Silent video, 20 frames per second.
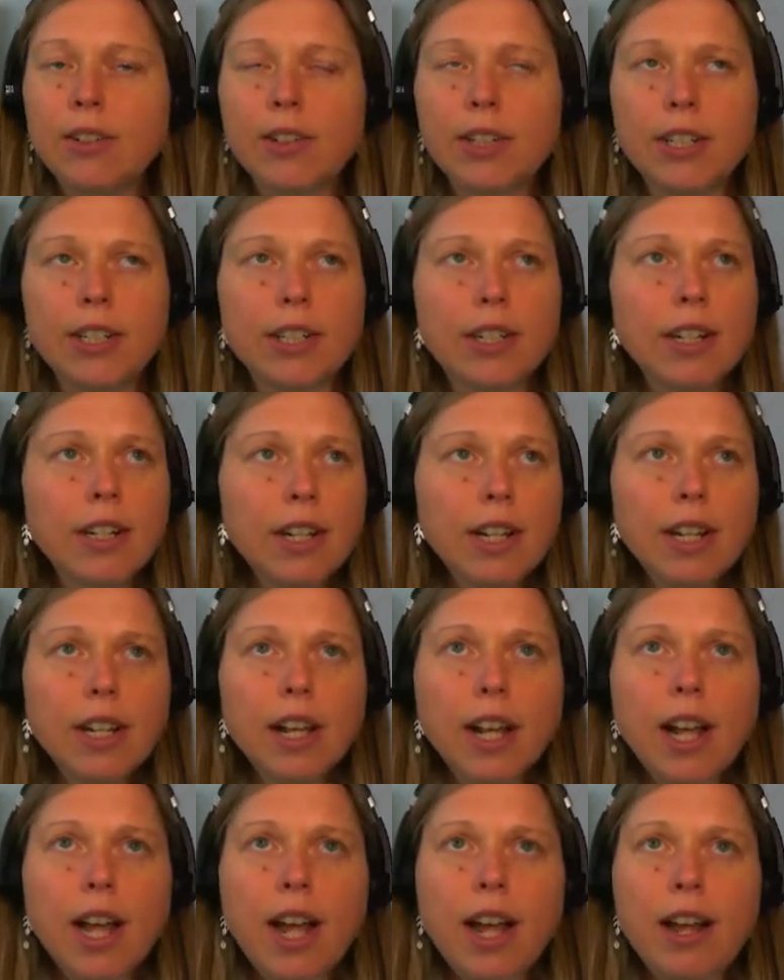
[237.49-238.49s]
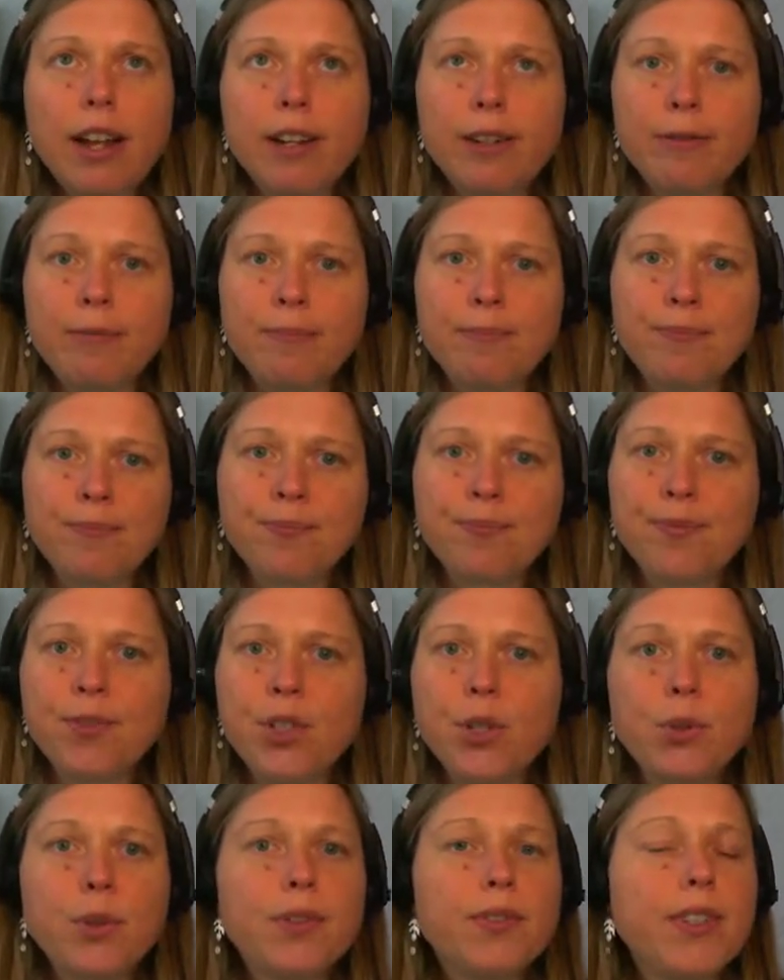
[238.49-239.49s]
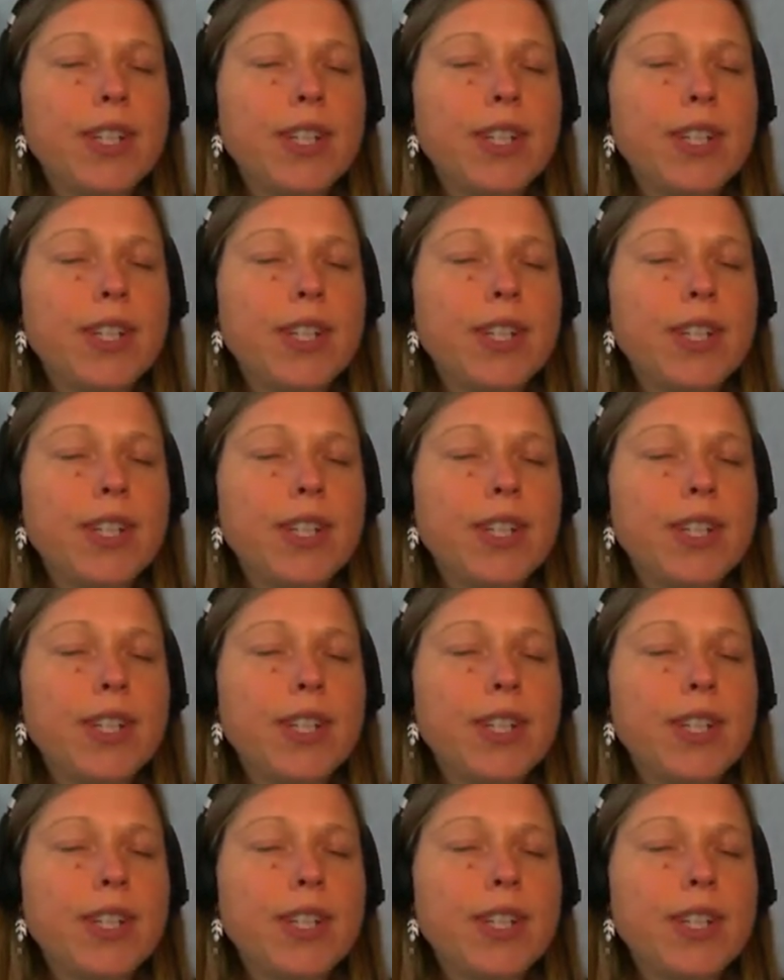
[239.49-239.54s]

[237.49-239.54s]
you could do a